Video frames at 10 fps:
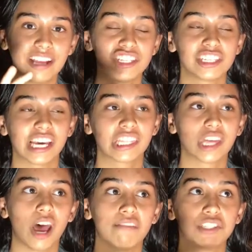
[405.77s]
I just like
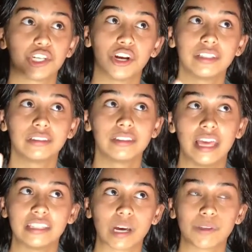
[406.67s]
thought of certain
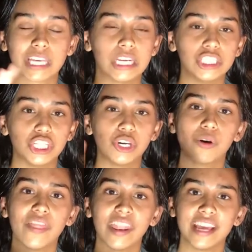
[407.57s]
things I was gonna do
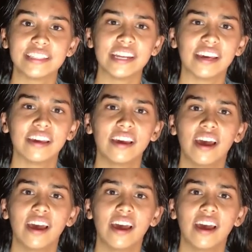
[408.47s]
and then I did it.